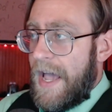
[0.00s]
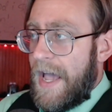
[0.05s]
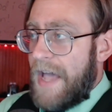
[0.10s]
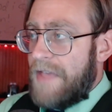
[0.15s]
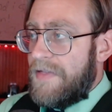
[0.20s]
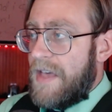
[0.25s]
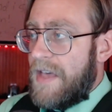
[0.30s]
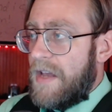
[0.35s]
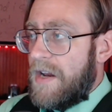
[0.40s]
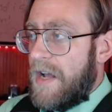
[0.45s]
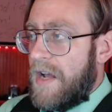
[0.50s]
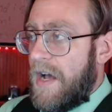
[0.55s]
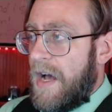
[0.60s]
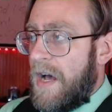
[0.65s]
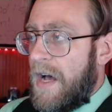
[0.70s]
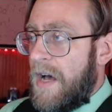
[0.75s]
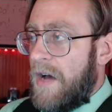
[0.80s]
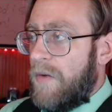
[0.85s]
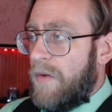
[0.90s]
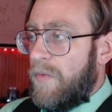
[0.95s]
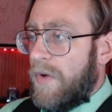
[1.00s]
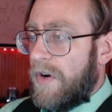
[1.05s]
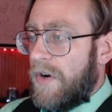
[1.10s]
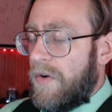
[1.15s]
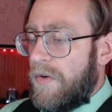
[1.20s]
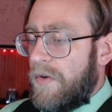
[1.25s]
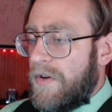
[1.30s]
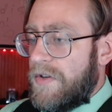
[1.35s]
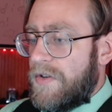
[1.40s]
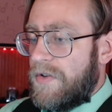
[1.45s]
And then uh, we're
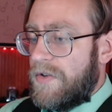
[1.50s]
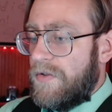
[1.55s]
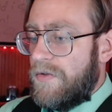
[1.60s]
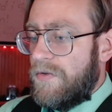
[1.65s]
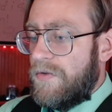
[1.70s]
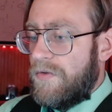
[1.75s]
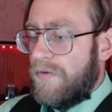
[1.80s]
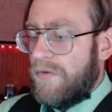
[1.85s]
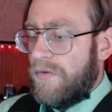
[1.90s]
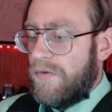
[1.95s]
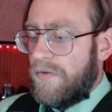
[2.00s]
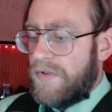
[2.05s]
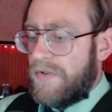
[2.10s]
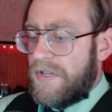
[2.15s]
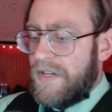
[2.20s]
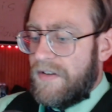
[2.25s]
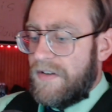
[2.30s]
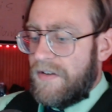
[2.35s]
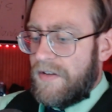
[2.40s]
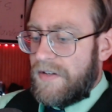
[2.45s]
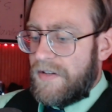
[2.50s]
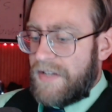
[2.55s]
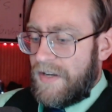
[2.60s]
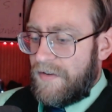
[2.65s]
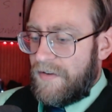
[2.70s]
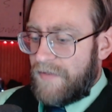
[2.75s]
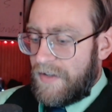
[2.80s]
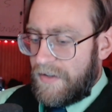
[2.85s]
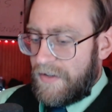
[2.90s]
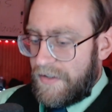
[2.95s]
going to
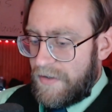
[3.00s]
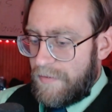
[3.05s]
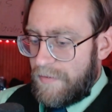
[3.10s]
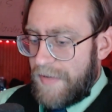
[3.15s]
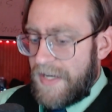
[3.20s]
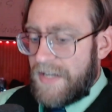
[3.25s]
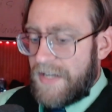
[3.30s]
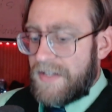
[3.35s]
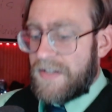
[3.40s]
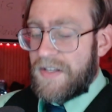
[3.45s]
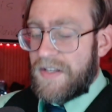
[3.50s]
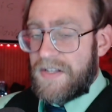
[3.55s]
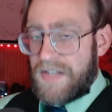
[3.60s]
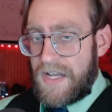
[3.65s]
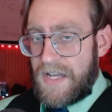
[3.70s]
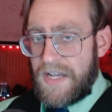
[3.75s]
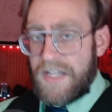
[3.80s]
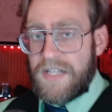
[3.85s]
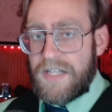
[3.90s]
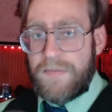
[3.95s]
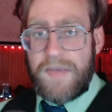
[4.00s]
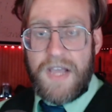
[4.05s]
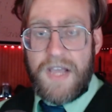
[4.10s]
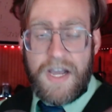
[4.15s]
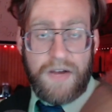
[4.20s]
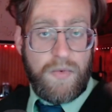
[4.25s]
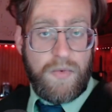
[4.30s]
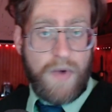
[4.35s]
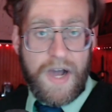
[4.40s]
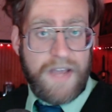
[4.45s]
delve a little bit into the science
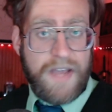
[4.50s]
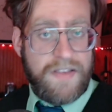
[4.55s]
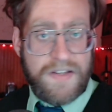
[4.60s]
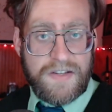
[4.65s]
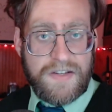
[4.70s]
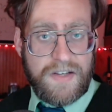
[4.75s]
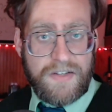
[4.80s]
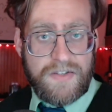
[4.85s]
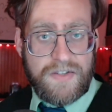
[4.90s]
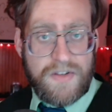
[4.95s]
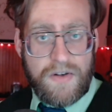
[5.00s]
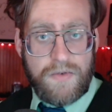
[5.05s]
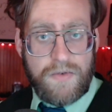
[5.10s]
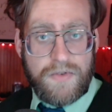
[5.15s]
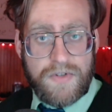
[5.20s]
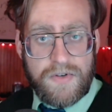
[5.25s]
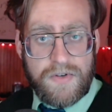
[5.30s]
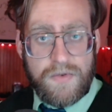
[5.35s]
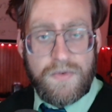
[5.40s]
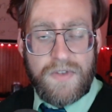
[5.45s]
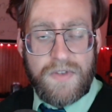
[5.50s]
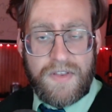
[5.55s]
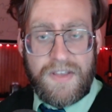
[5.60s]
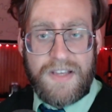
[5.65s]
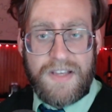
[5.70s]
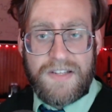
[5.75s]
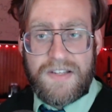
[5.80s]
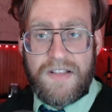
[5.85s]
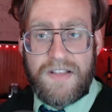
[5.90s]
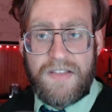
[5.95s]
behind why the sunstones do the
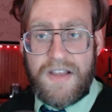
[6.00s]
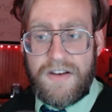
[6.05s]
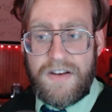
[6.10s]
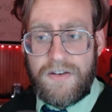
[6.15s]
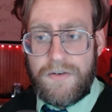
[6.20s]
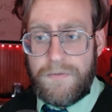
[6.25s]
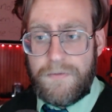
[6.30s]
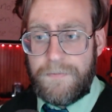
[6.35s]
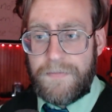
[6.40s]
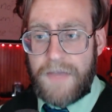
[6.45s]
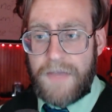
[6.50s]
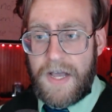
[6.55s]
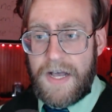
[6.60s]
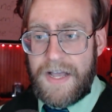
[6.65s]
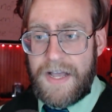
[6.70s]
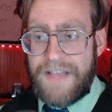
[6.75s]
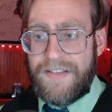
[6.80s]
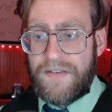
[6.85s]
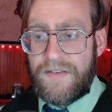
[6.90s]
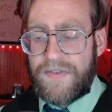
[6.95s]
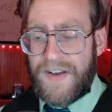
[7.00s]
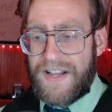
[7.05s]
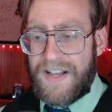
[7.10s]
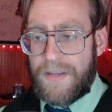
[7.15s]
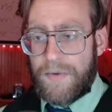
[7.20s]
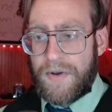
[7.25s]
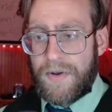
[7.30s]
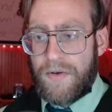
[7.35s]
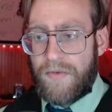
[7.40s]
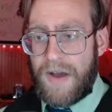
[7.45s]
things that they do. Uh, and then finally,
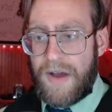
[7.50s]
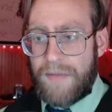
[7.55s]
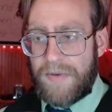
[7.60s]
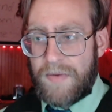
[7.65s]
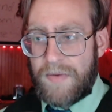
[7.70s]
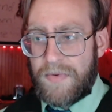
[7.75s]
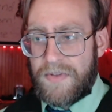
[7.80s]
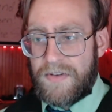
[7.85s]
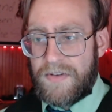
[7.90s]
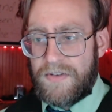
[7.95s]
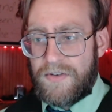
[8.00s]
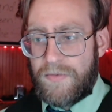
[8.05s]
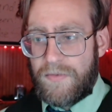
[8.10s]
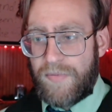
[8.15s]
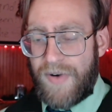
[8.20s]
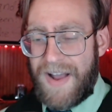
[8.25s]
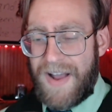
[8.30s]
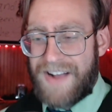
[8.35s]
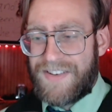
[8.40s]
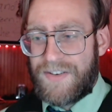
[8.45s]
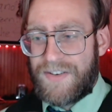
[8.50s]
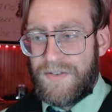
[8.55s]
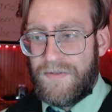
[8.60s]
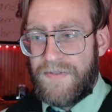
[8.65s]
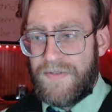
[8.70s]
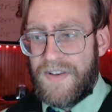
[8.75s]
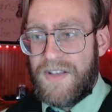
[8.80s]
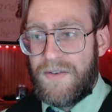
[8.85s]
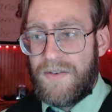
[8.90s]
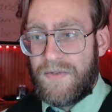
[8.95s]
we're going to wrap up with a little practical
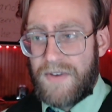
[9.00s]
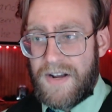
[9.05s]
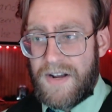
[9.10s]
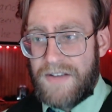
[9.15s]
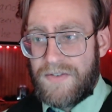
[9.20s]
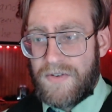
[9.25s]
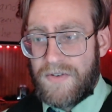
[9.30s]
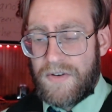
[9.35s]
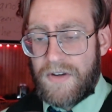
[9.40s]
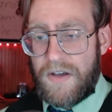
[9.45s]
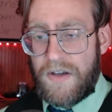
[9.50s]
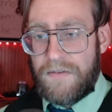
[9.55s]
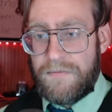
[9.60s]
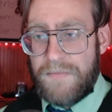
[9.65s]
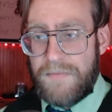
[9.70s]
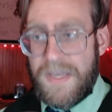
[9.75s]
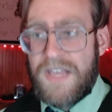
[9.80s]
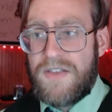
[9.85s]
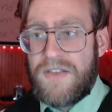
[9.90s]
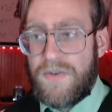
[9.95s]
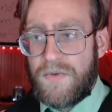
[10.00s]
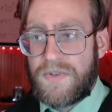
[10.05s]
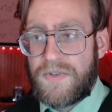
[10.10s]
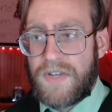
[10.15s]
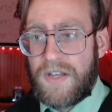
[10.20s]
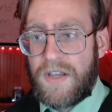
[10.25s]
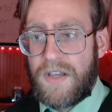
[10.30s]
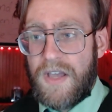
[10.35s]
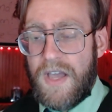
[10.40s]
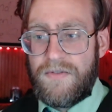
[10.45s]
video that I took of me
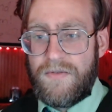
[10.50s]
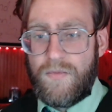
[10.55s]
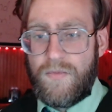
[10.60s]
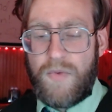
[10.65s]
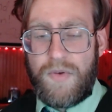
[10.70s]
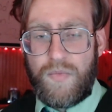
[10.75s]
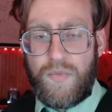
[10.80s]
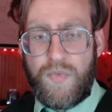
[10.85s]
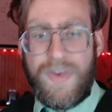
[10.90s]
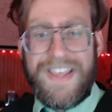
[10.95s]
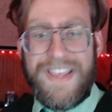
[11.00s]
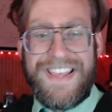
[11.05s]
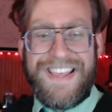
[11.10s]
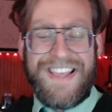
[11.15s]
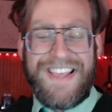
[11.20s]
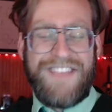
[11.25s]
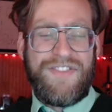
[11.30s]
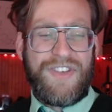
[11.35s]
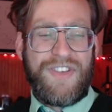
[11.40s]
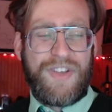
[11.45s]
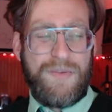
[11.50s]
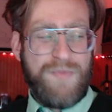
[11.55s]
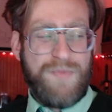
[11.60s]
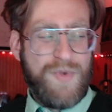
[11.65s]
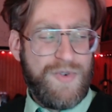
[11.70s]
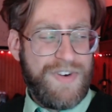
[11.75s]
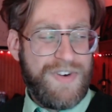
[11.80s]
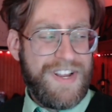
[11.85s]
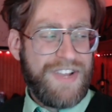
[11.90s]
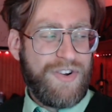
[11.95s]
using what we in the
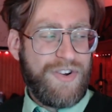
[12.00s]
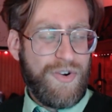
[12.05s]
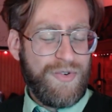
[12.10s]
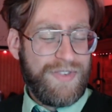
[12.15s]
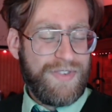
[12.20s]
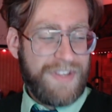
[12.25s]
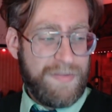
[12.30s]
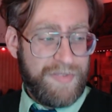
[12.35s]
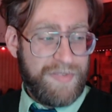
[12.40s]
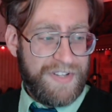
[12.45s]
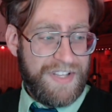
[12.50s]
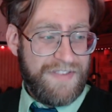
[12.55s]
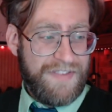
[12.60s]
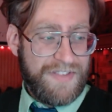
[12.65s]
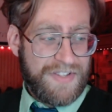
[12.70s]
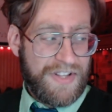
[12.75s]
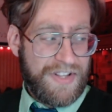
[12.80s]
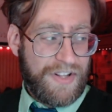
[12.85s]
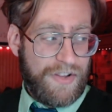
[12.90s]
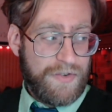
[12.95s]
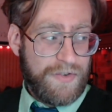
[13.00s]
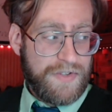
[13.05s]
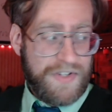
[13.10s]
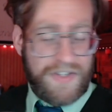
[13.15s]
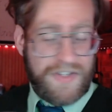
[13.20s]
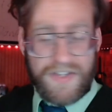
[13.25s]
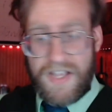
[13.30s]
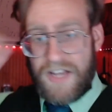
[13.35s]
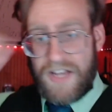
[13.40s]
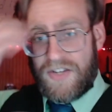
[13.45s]
community currently believe is the
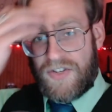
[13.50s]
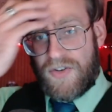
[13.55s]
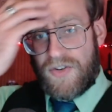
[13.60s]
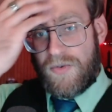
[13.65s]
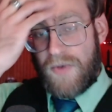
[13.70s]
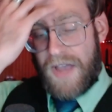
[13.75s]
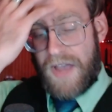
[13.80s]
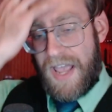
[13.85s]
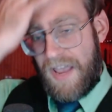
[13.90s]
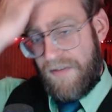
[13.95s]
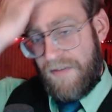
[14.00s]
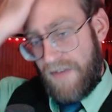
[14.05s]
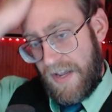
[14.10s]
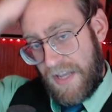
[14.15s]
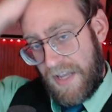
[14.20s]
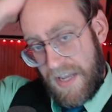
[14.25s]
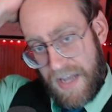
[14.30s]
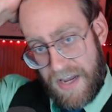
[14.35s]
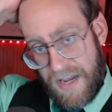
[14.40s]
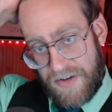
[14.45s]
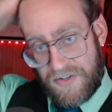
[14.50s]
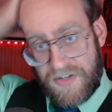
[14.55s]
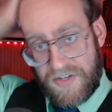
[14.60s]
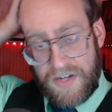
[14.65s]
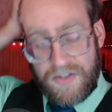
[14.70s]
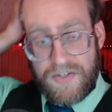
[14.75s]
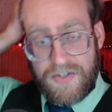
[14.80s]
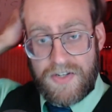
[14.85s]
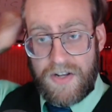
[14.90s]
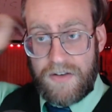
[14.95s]
closest thing to a Viking Age
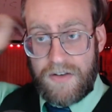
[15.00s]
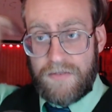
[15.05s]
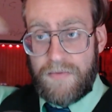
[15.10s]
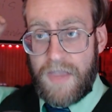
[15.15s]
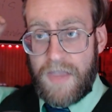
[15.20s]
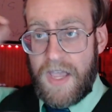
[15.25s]
sunstone.